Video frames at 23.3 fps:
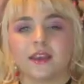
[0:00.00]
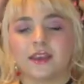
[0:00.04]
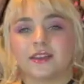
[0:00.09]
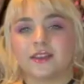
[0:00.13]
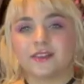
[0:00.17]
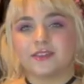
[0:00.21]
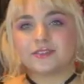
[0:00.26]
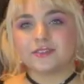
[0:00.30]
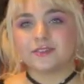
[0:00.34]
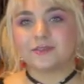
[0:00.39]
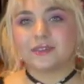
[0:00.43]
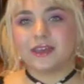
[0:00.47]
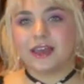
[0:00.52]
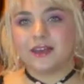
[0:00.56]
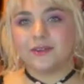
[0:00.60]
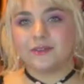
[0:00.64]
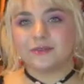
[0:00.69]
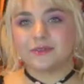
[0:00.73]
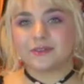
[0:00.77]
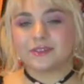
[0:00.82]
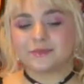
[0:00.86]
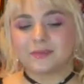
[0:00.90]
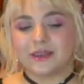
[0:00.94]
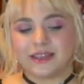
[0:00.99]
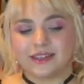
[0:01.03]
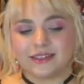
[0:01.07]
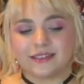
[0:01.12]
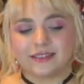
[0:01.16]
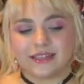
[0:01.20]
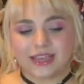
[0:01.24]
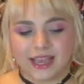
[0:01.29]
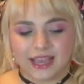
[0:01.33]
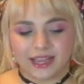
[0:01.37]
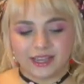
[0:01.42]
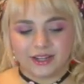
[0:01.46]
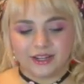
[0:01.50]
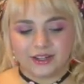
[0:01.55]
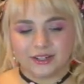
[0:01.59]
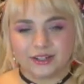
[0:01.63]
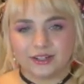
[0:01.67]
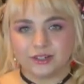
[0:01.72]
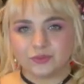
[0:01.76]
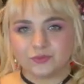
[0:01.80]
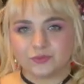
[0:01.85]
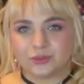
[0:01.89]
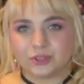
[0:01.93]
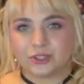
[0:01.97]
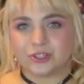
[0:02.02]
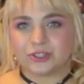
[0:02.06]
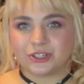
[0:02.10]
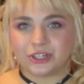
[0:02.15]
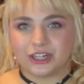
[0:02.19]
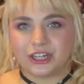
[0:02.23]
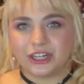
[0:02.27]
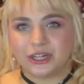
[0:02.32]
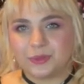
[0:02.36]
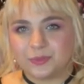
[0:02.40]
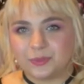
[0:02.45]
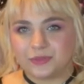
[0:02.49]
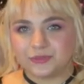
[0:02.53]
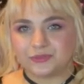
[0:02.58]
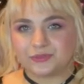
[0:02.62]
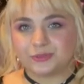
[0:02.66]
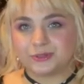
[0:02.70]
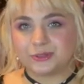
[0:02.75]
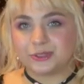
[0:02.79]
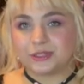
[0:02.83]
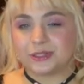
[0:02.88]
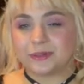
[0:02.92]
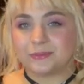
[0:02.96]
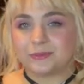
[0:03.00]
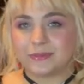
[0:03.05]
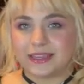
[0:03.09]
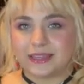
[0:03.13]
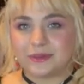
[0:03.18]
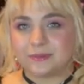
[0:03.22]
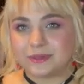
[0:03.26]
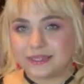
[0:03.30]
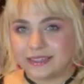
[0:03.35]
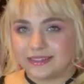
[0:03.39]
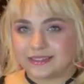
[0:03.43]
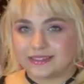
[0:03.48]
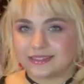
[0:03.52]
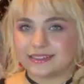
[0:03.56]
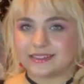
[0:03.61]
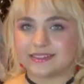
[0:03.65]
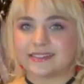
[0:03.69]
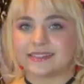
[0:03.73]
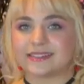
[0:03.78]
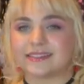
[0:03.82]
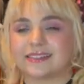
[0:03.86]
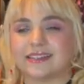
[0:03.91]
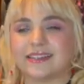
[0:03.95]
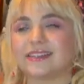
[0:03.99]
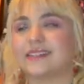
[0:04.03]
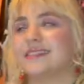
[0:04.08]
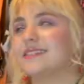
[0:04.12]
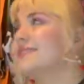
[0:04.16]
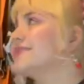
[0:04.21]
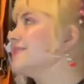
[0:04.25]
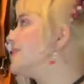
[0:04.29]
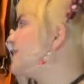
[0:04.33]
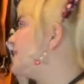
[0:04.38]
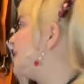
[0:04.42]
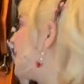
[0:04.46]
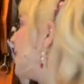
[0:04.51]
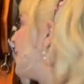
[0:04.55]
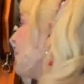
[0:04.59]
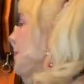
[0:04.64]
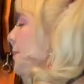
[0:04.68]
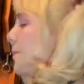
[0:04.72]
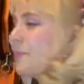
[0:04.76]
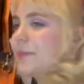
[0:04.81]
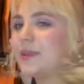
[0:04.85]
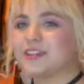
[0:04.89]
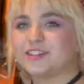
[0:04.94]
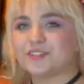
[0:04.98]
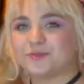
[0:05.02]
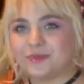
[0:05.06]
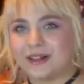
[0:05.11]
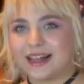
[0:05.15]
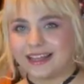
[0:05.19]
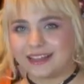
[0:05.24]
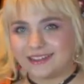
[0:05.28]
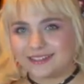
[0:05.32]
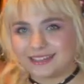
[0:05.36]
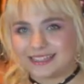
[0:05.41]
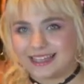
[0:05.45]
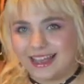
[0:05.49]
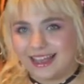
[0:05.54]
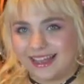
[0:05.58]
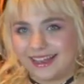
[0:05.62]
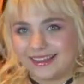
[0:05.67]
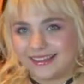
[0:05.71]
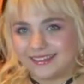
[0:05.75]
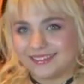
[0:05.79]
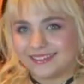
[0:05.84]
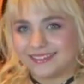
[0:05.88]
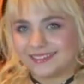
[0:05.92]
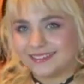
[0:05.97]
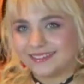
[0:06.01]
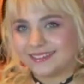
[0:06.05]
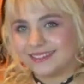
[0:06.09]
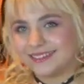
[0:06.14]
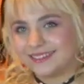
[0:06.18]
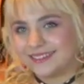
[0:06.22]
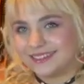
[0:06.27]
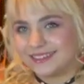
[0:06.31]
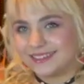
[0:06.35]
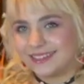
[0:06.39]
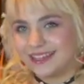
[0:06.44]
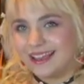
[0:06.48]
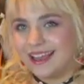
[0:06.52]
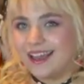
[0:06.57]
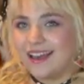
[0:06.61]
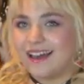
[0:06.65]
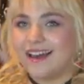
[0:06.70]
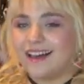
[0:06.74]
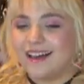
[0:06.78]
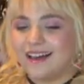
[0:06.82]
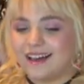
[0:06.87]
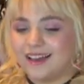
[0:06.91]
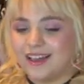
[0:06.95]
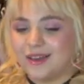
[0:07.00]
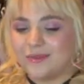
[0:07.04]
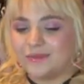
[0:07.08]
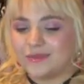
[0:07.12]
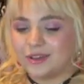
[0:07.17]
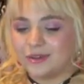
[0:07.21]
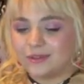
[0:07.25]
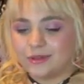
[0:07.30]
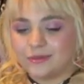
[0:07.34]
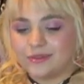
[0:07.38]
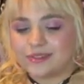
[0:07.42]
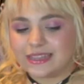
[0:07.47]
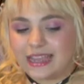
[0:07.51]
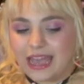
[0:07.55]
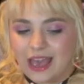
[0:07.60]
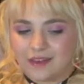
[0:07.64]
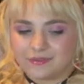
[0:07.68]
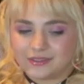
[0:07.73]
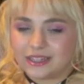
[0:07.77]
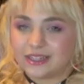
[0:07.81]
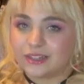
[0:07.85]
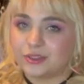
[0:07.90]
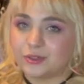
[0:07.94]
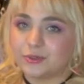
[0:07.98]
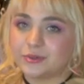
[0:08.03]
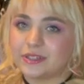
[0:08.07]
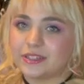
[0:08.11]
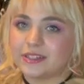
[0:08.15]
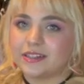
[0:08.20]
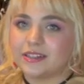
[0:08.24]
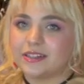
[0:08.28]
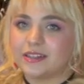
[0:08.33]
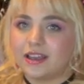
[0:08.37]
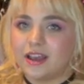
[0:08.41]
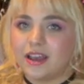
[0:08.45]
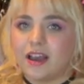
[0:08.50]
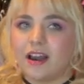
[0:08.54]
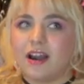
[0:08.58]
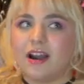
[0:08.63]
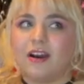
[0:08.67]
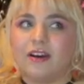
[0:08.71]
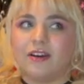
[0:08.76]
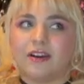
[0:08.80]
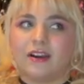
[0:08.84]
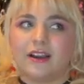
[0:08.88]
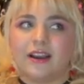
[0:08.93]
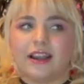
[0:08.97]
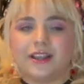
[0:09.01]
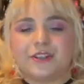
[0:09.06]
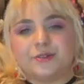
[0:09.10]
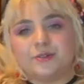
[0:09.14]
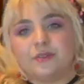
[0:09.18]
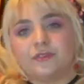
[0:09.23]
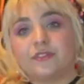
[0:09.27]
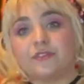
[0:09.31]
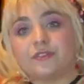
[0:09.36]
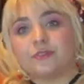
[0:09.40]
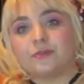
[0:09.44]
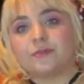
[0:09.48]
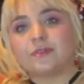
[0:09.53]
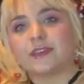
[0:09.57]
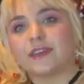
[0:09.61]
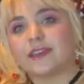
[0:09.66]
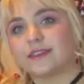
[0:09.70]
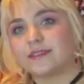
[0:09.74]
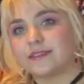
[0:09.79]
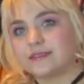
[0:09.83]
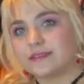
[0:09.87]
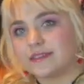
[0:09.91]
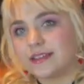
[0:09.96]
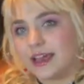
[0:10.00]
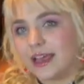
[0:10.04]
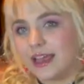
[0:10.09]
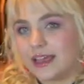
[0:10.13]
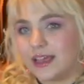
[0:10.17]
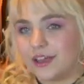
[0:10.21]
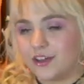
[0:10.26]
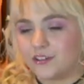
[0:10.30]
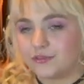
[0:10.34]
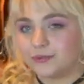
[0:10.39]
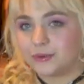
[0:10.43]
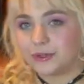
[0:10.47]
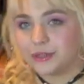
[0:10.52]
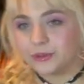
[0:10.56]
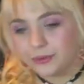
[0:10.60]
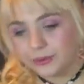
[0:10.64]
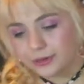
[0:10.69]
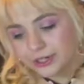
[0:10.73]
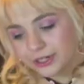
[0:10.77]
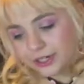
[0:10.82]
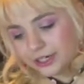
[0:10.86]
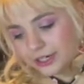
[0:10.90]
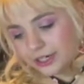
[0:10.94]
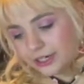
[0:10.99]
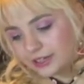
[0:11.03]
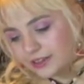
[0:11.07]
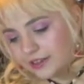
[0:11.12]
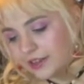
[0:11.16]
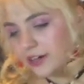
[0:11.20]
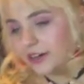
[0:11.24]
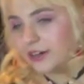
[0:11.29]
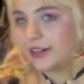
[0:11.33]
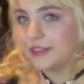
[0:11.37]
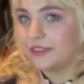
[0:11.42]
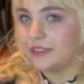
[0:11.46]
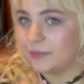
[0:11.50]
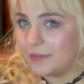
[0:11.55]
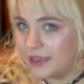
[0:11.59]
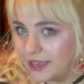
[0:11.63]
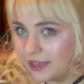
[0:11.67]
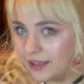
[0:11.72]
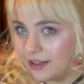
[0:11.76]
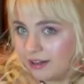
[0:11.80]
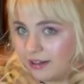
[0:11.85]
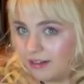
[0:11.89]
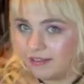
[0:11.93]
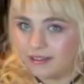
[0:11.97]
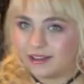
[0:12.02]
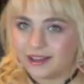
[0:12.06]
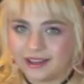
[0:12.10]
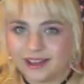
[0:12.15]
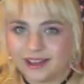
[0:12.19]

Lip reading: So that was my entire wardrobe for main pieces. It is pitch black outside. The only ones I haven't included are, I do have a few things that I have pre-ordered that are in the mail.